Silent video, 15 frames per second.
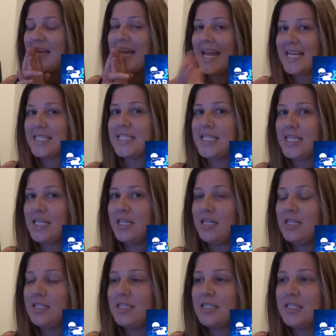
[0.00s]
19, 20,
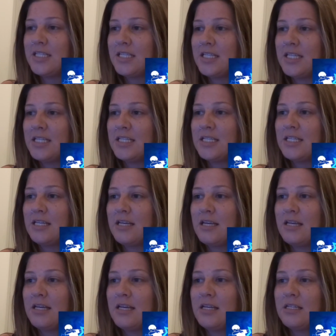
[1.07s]

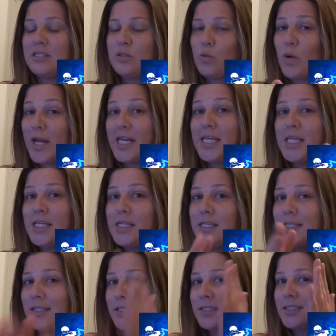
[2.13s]
could
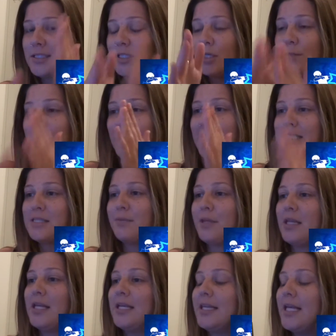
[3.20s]
be like something
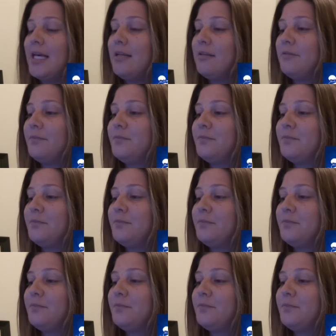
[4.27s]
like that.